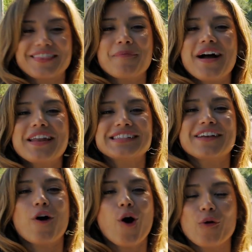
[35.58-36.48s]
Tamales
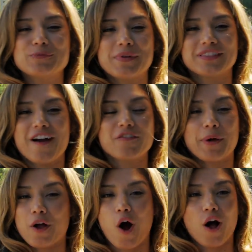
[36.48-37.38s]
have always been loved
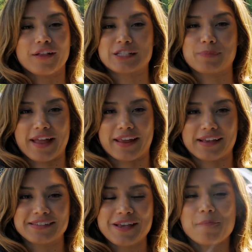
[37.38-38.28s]
by all
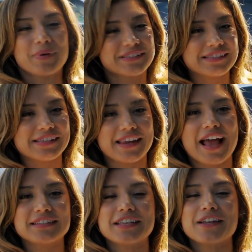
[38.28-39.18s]
Hispanics, but since the
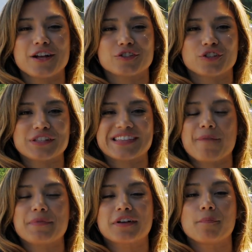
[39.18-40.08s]
1900s, they
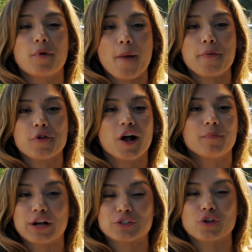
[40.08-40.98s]
have become popular
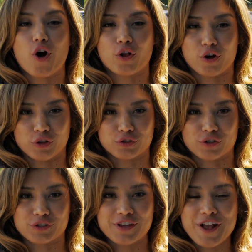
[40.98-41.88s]
amongst all
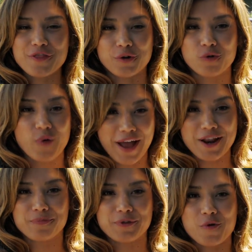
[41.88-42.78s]
cultures. They're
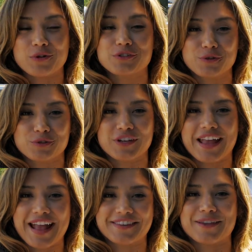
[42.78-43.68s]
right up there with
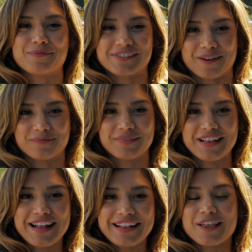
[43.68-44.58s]
sushi and dim sum.
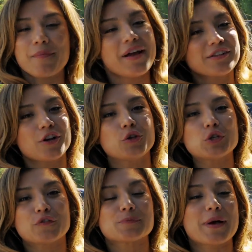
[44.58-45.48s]
Tamales are
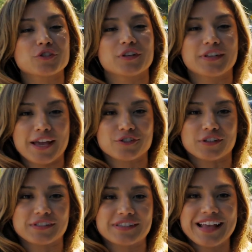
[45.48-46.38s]
used for special
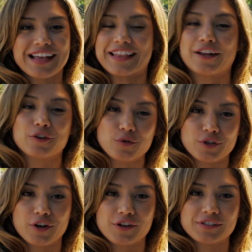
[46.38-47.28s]
occasions, like New
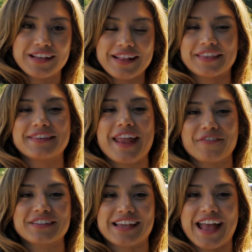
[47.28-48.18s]
Year's, the Day
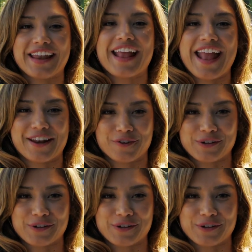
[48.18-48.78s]
of the Dead, and